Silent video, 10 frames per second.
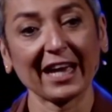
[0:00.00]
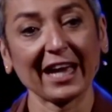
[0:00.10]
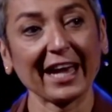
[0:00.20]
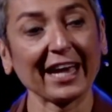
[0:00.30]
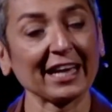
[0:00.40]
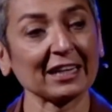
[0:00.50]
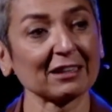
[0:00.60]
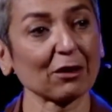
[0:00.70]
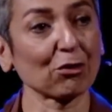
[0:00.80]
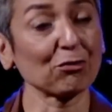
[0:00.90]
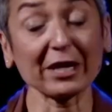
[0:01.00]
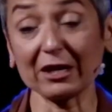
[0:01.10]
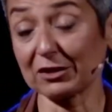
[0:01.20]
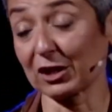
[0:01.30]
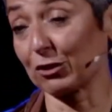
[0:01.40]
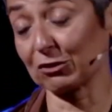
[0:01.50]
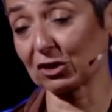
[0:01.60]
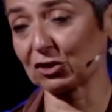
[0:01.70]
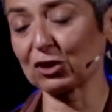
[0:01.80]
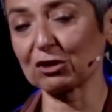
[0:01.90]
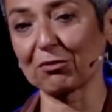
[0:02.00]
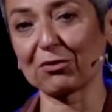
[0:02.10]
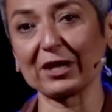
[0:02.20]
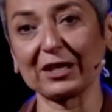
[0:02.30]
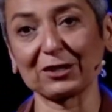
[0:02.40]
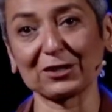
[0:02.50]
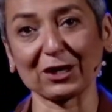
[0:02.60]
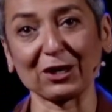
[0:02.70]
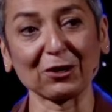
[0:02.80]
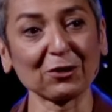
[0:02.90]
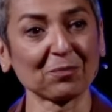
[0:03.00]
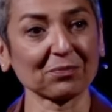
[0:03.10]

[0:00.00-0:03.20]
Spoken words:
And 3 years ago, just short of 3 years ago,